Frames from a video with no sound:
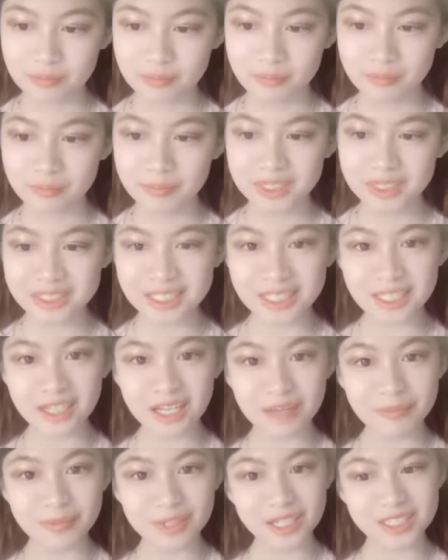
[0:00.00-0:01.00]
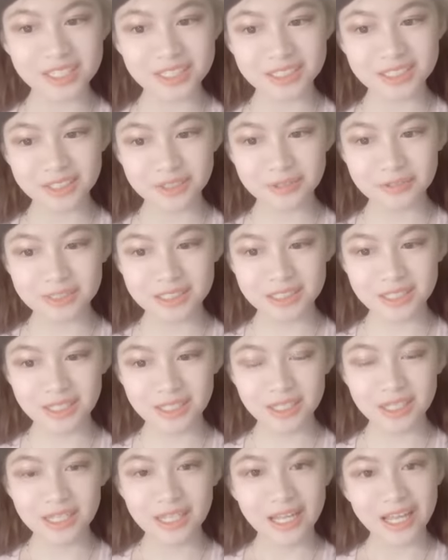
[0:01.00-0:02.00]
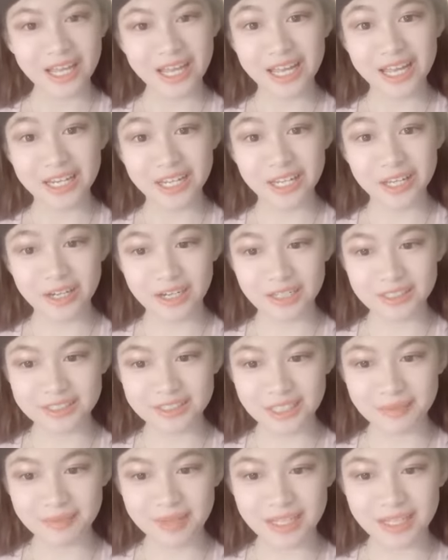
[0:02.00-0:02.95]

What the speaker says: Besides the communication skills, and here are some